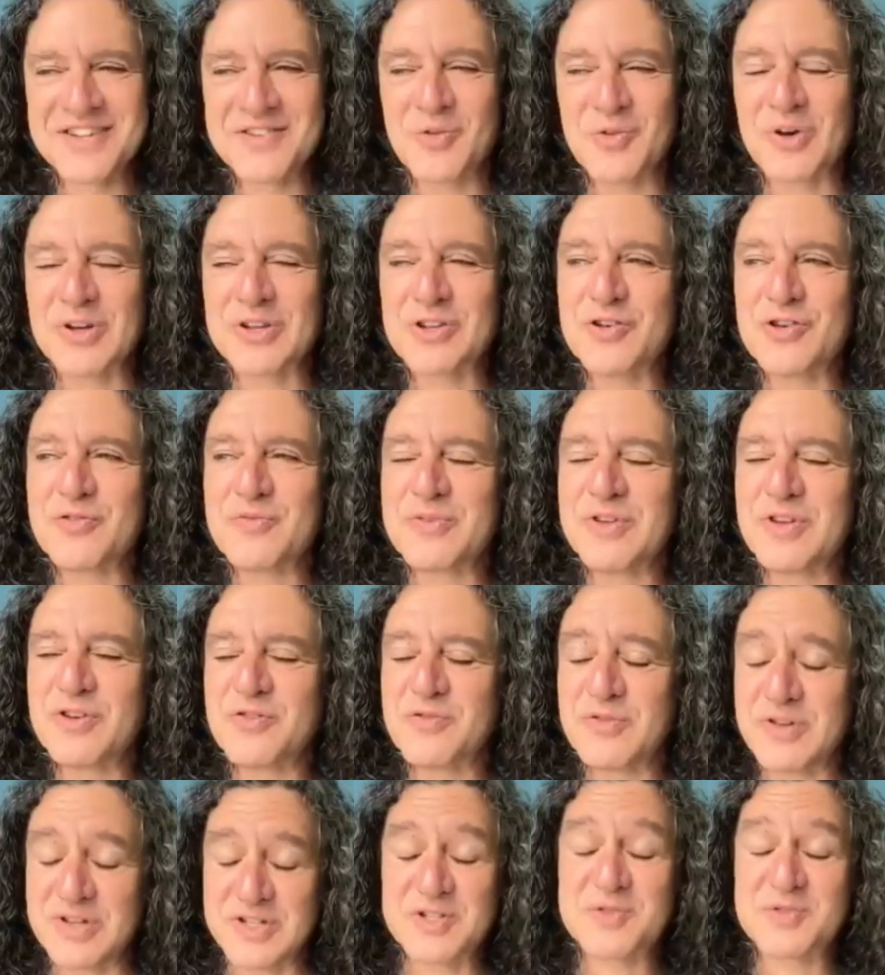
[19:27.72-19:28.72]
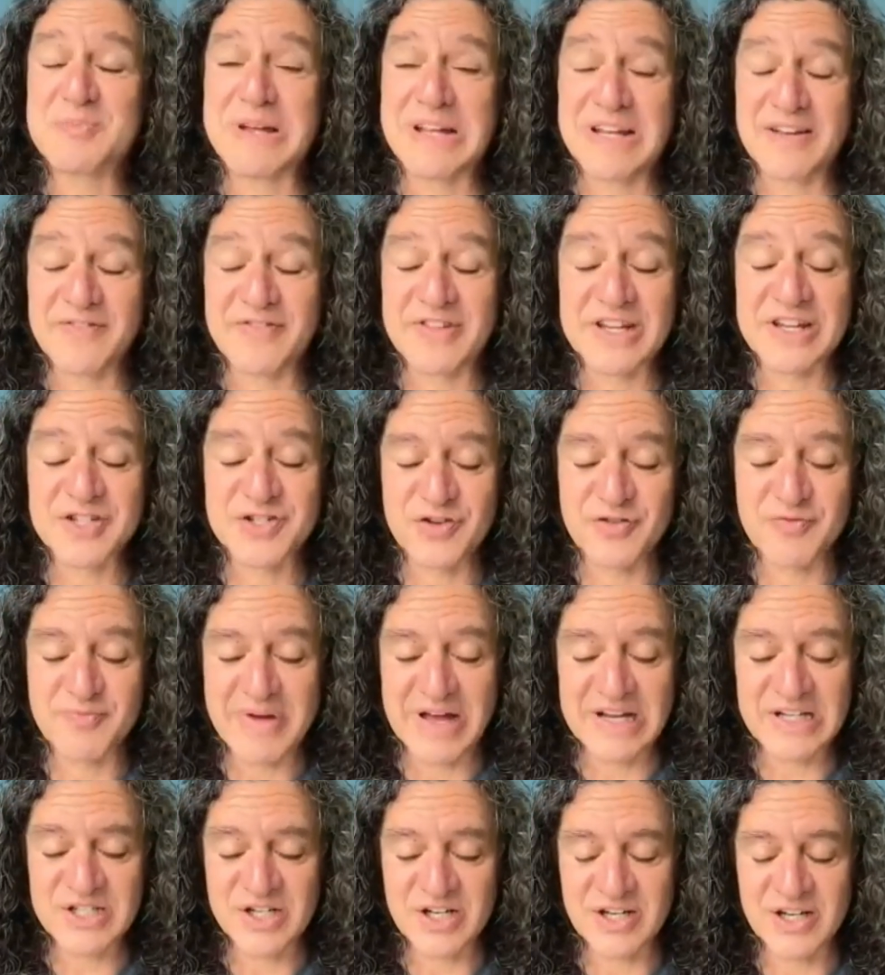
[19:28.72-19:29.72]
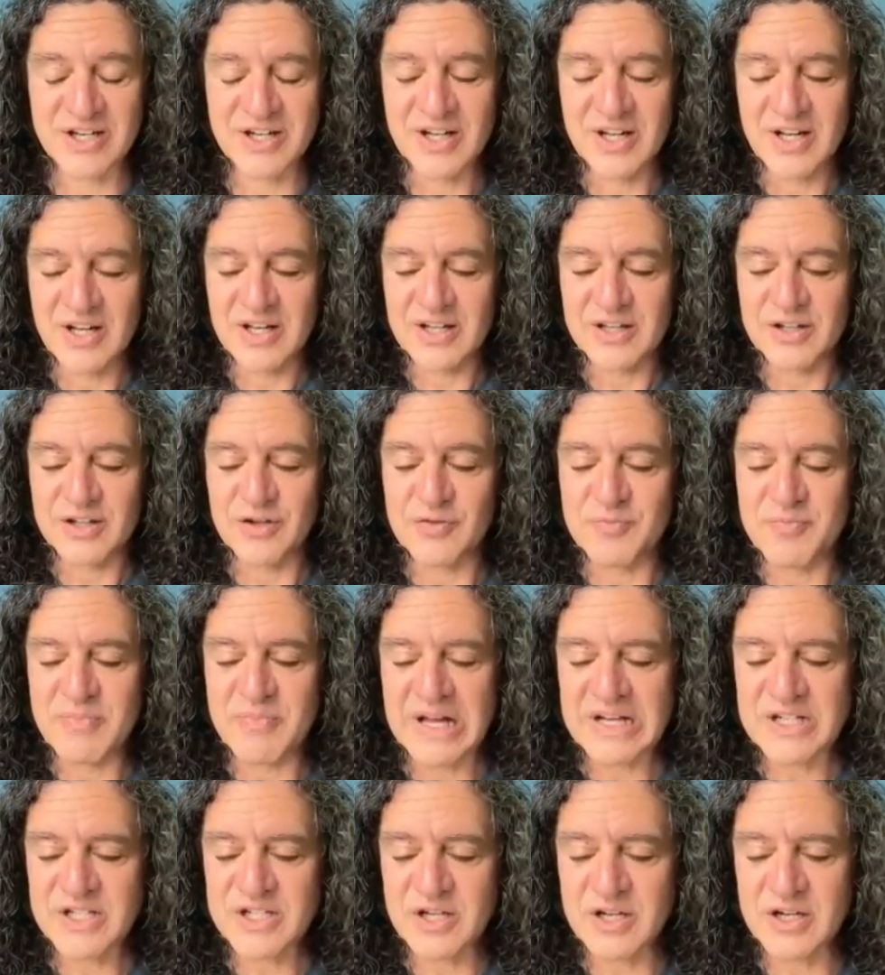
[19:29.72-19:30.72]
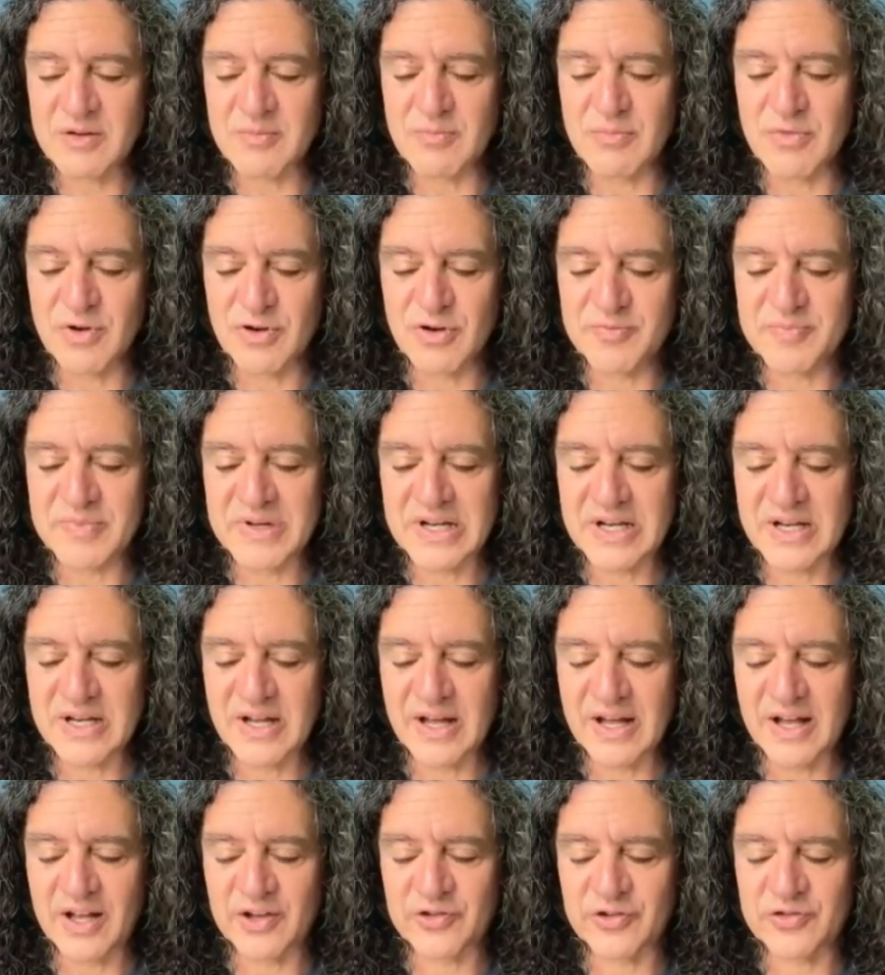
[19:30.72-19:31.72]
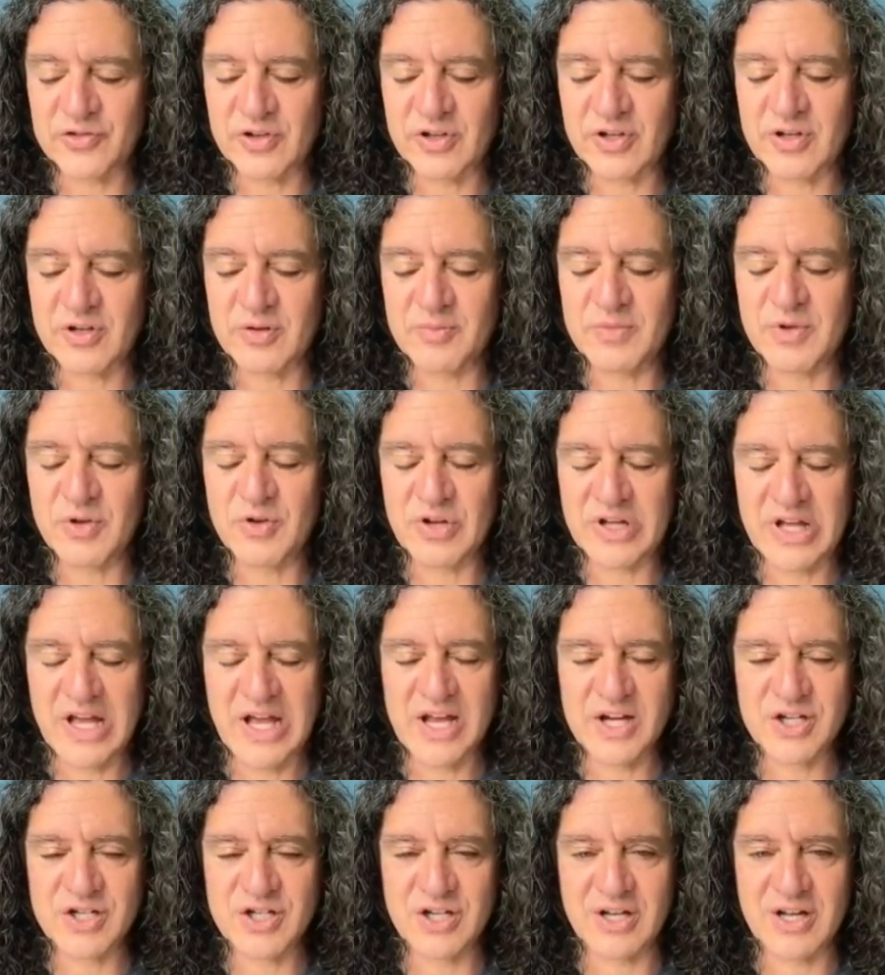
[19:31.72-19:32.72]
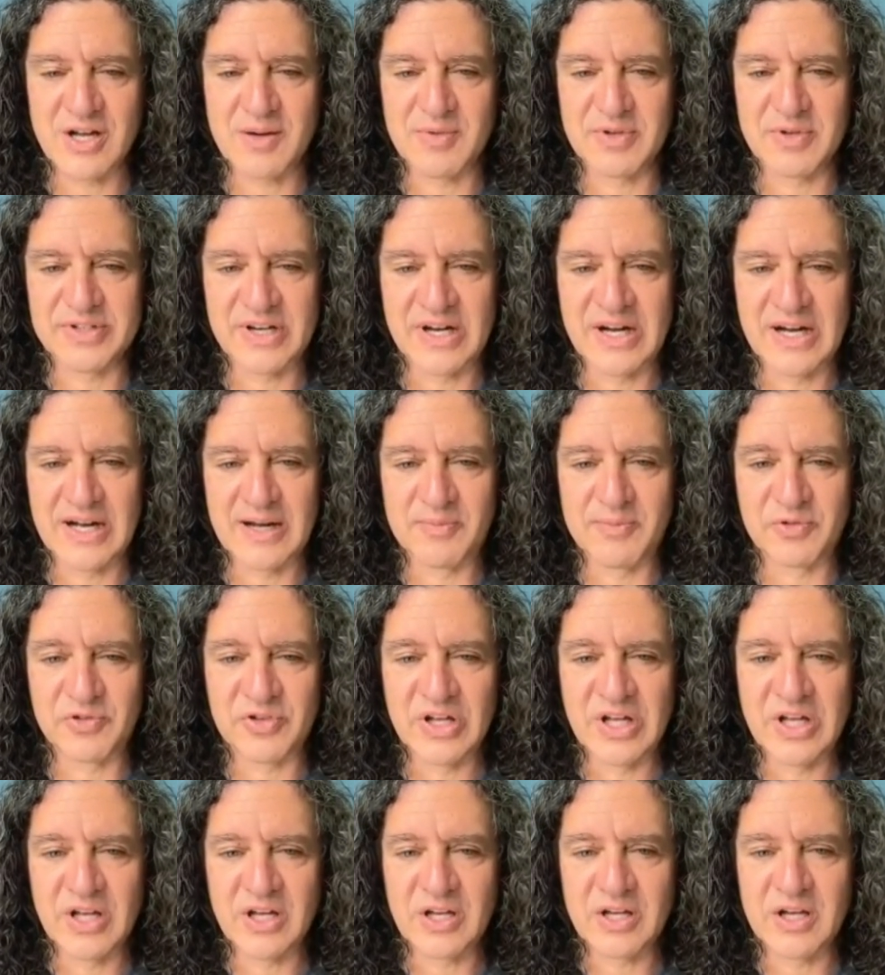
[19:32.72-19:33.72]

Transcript: Well, you you speaking of things you've mentioned, you've mentioned movement as communication a couple times.